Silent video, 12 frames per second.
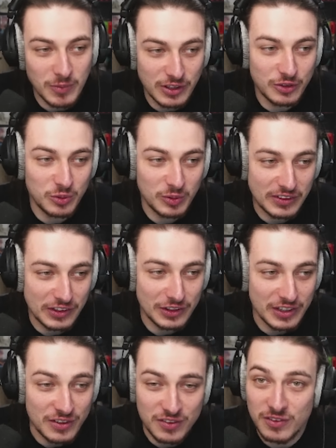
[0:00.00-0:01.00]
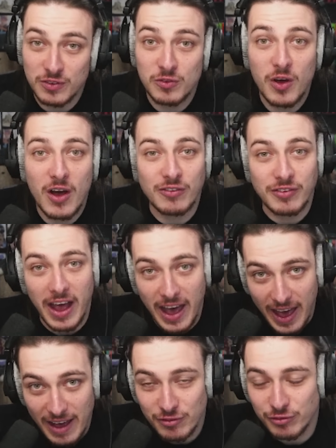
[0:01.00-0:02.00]
gonna do a tier list of
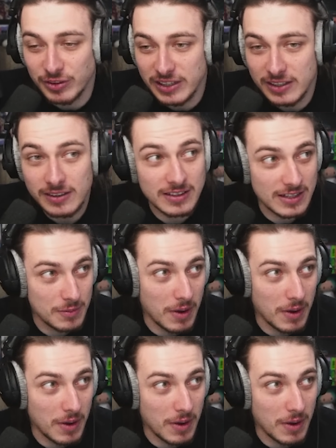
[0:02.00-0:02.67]
every team